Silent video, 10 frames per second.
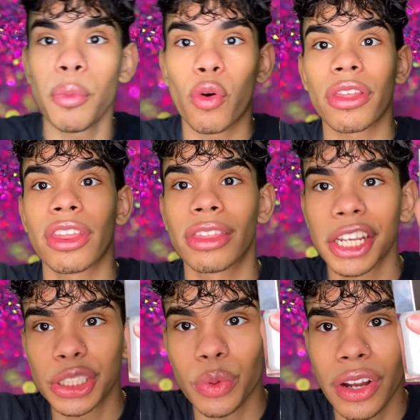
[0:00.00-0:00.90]
it more than
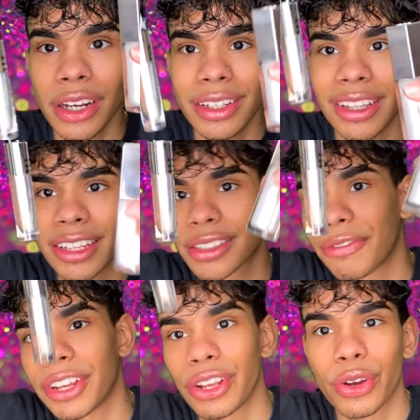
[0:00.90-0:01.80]
this one? That's a
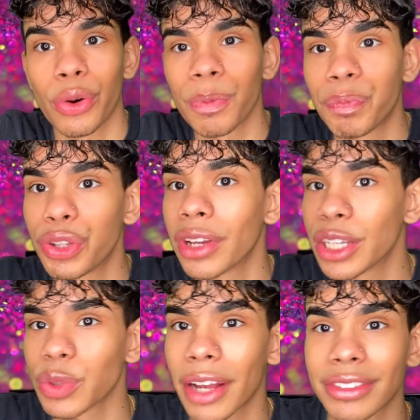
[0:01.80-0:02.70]
video you
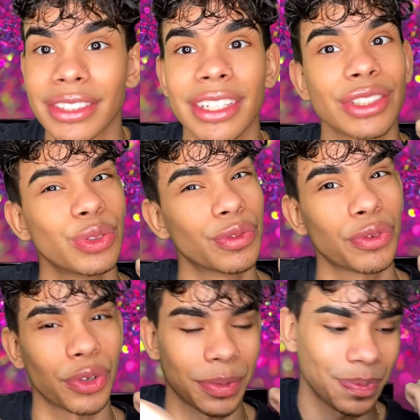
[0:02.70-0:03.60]
guys will have to stay tuned
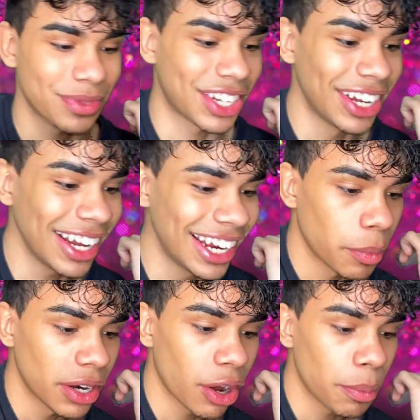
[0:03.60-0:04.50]
for.
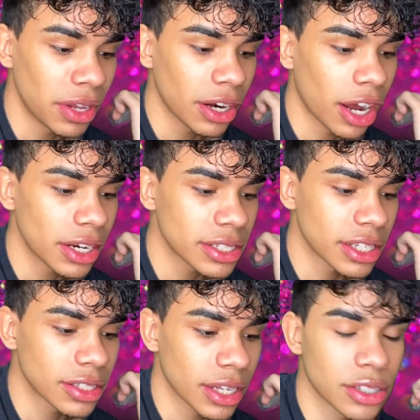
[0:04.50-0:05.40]
But no, being honest,
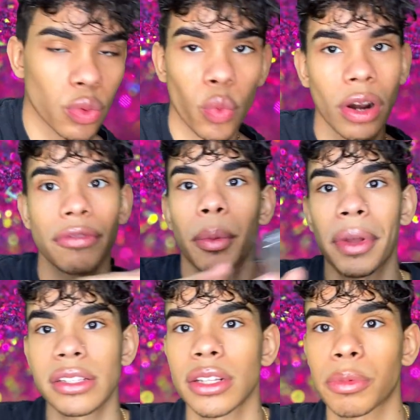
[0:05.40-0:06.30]
it's one of the
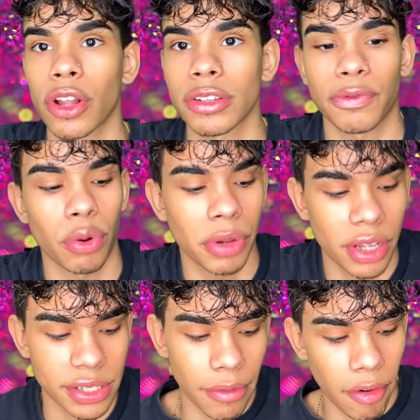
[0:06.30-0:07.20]
best lip gloss
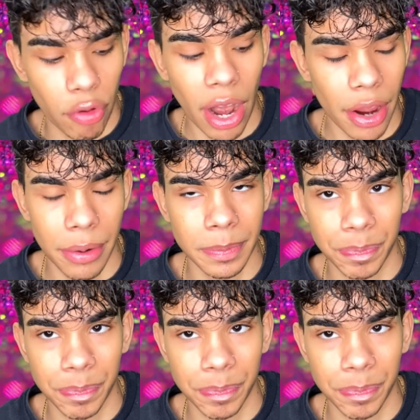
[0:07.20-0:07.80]
formulas I've ever had.